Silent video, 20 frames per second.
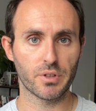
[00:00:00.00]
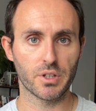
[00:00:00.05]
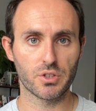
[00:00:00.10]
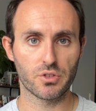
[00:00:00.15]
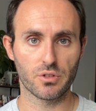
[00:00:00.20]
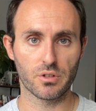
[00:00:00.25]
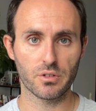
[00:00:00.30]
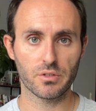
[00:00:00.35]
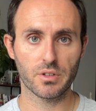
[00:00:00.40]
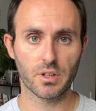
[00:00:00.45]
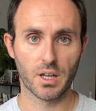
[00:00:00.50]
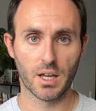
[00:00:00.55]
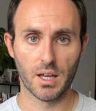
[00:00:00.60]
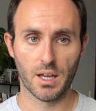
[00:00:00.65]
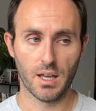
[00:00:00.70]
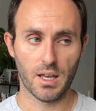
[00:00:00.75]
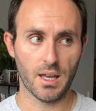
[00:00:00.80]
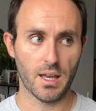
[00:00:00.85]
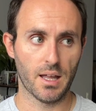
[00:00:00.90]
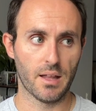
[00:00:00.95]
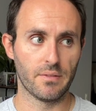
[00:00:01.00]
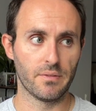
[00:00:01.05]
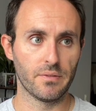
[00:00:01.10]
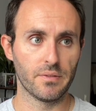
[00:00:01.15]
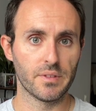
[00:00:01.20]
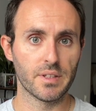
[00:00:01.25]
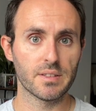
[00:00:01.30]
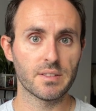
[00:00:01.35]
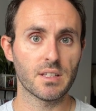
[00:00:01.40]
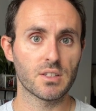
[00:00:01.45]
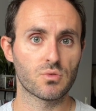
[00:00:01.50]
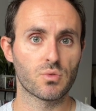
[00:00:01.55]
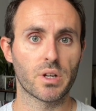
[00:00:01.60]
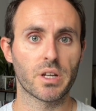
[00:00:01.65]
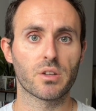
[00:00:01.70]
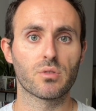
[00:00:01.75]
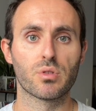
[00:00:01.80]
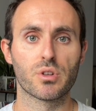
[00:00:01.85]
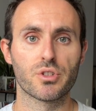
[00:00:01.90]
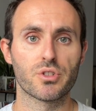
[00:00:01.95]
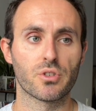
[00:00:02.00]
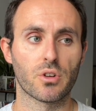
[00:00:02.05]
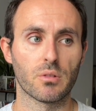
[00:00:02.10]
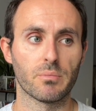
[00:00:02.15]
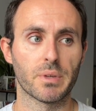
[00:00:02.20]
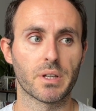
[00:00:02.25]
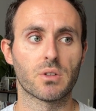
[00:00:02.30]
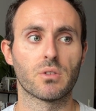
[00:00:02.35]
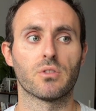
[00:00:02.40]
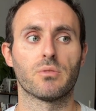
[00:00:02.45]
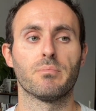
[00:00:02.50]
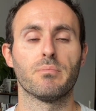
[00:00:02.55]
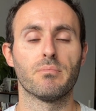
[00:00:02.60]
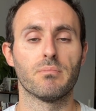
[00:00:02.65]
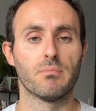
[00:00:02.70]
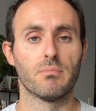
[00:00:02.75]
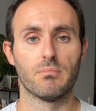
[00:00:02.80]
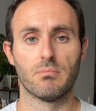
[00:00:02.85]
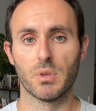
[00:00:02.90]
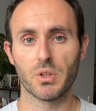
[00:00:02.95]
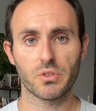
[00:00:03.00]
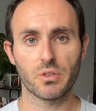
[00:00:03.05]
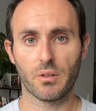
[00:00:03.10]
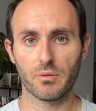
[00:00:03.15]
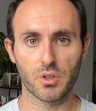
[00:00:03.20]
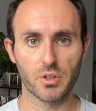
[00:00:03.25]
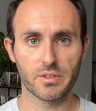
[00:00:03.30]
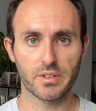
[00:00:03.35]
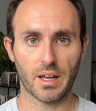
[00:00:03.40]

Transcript: features. And this is really crucial because most of the